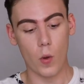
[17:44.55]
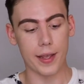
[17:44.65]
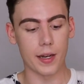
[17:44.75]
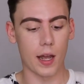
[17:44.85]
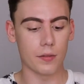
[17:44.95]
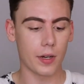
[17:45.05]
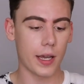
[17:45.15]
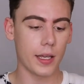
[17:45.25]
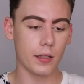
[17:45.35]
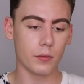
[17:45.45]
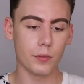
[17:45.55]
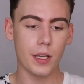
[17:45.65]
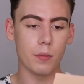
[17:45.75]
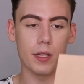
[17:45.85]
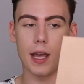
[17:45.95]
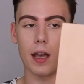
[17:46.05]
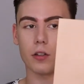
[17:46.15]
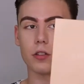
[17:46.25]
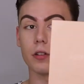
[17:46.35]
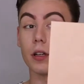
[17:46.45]
why not, right? We can be
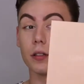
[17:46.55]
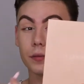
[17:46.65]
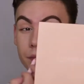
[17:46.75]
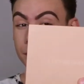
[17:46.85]
extra.